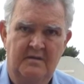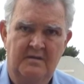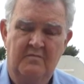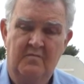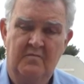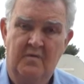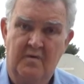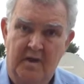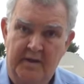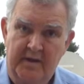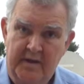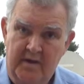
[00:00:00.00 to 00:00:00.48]

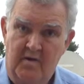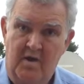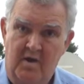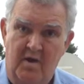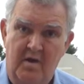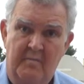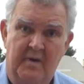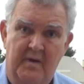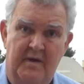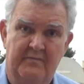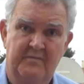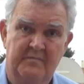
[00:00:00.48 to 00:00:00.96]
When I go
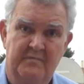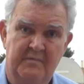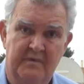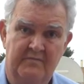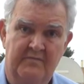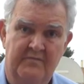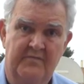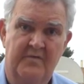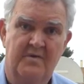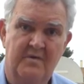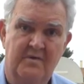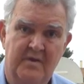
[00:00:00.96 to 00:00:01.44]
home, I have to be
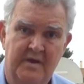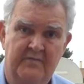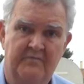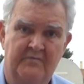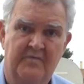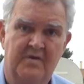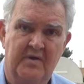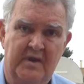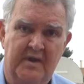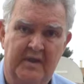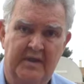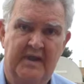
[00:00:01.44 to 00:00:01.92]
very,
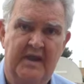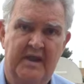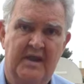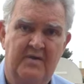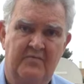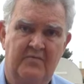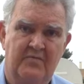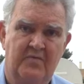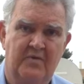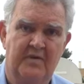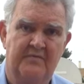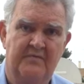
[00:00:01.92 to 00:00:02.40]
very
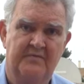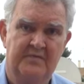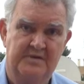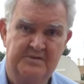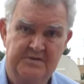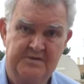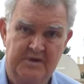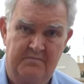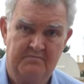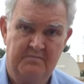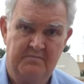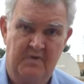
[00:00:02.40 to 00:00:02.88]
careful. I have to
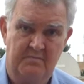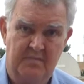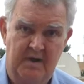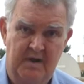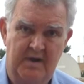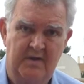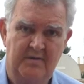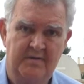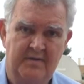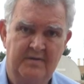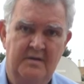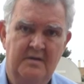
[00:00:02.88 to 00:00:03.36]
shut my
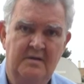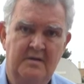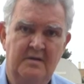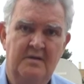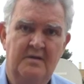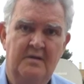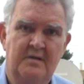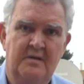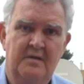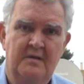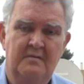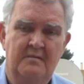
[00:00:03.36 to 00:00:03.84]
mouth.
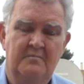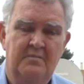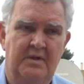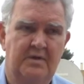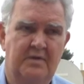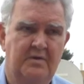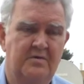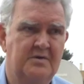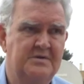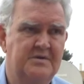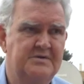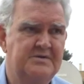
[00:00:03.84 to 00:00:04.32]

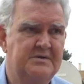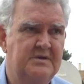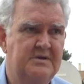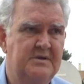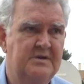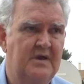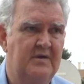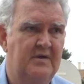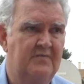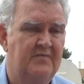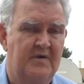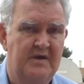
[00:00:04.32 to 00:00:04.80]
Because
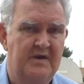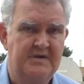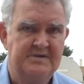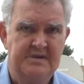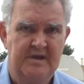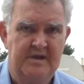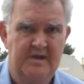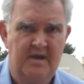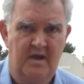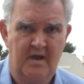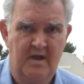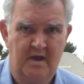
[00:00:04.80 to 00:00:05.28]
if I
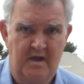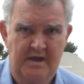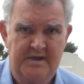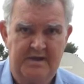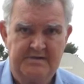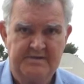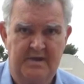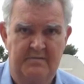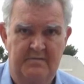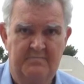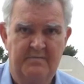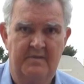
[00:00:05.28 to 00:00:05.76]
say I like
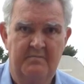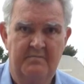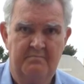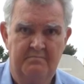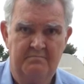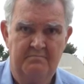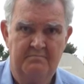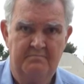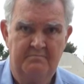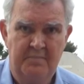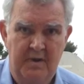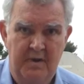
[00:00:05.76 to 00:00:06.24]

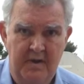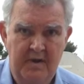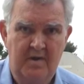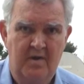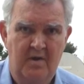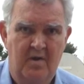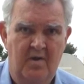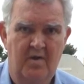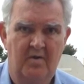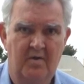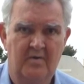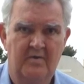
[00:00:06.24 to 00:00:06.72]
something,
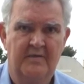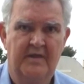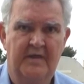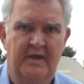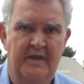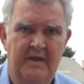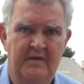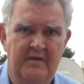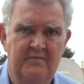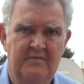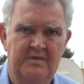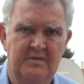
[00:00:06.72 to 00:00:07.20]
bingo, they
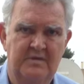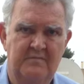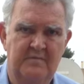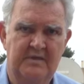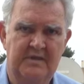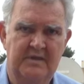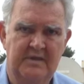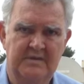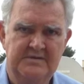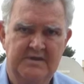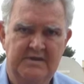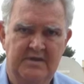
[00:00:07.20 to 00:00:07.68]
give it to me.
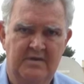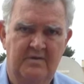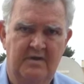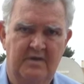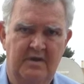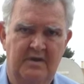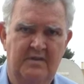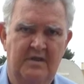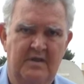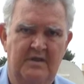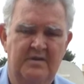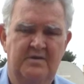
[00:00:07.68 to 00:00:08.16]

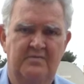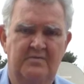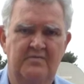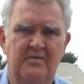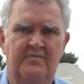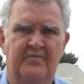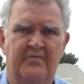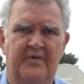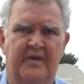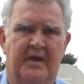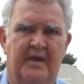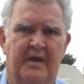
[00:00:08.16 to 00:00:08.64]
They're
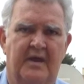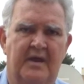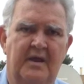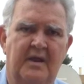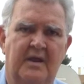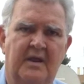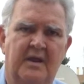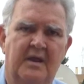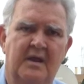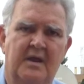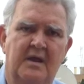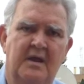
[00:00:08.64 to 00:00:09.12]
terrific.
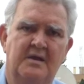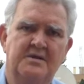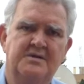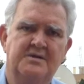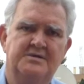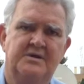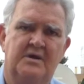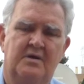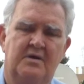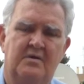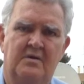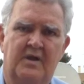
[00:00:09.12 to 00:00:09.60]

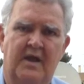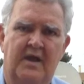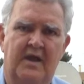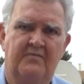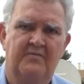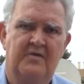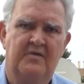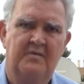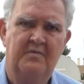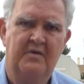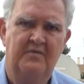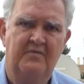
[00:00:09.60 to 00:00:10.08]
So I
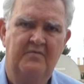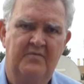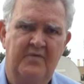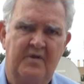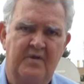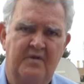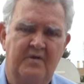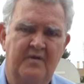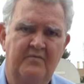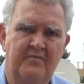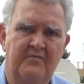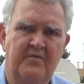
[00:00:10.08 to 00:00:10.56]
have to be
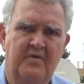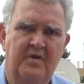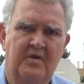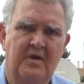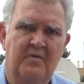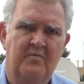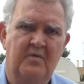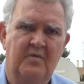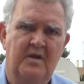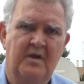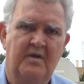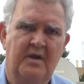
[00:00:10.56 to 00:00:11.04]
very, very
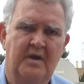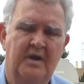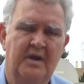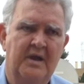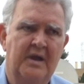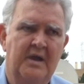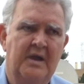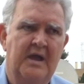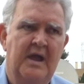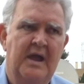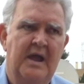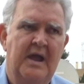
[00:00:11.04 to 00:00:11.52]
wary
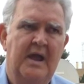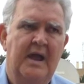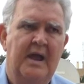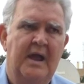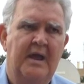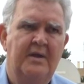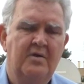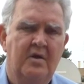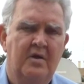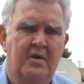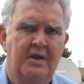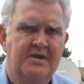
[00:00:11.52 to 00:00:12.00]

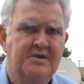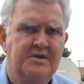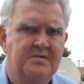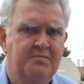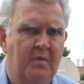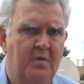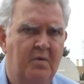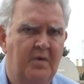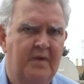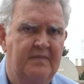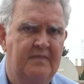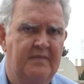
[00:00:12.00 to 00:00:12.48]
and not
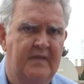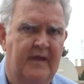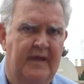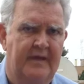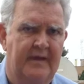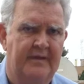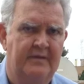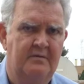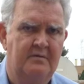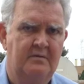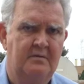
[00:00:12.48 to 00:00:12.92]
exploit that.